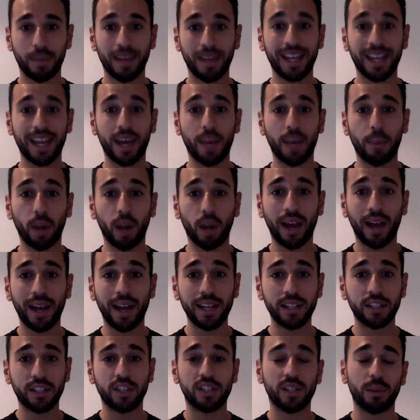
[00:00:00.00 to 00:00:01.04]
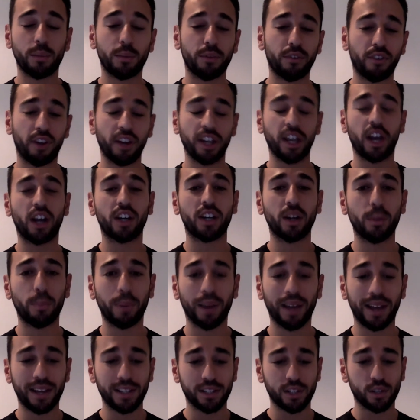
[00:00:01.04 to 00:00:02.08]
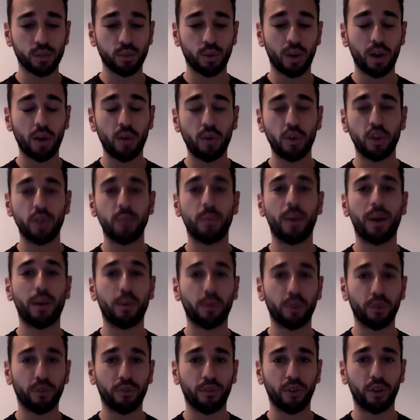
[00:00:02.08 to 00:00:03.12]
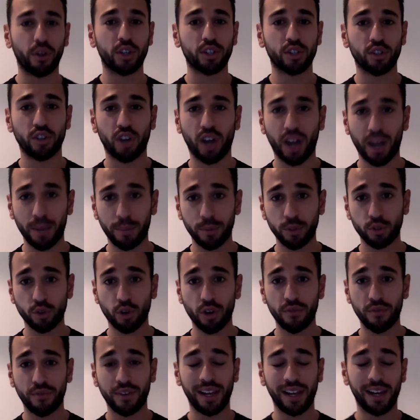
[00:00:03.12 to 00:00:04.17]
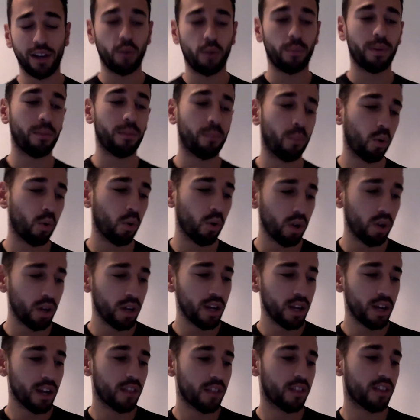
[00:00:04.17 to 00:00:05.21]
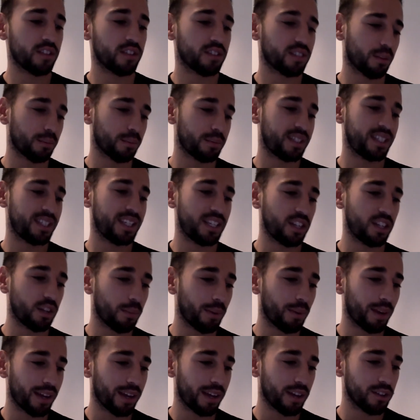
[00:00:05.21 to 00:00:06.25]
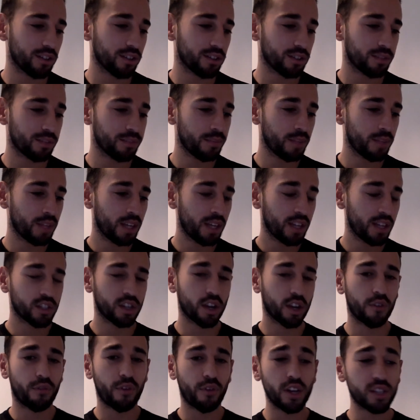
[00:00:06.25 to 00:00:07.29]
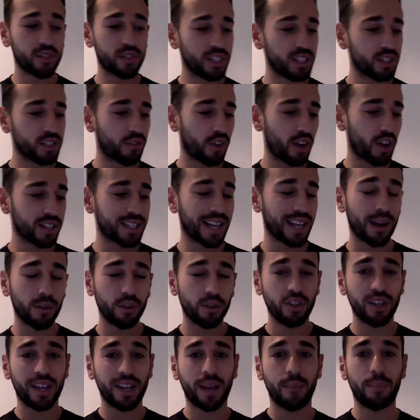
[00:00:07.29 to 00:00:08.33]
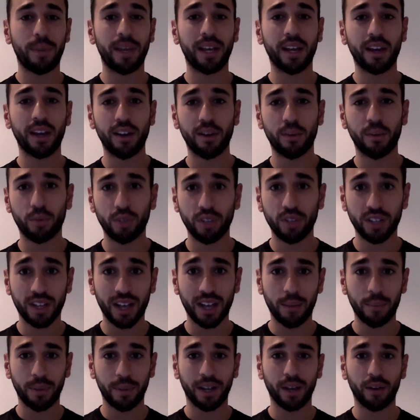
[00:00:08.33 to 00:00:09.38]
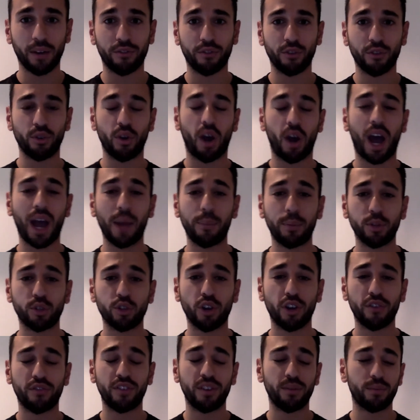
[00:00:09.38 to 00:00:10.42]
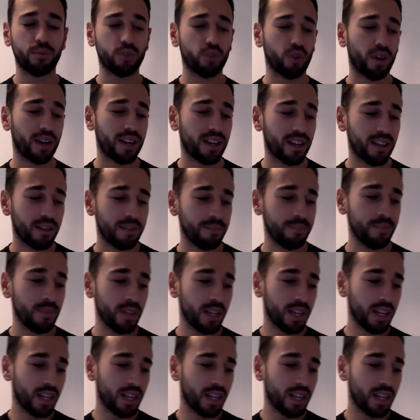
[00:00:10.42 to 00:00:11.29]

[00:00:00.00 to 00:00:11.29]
it apply to some of our younger players as well, who might want to focus on hypertrophy a little bit more than some senior players. So first things first, how do you get bigger? Well, you get bigger through hypertrophy training.